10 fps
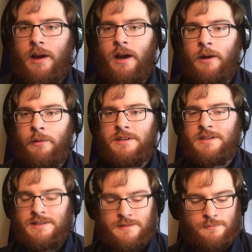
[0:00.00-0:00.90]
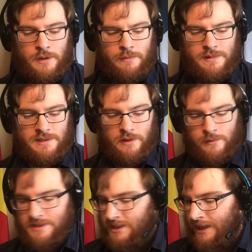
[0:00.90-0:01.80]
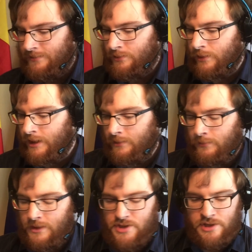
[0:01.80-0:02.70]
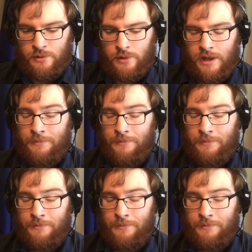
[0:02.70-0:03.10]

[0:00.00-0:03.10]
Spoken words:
which is pretty much the only reason I even run him in general.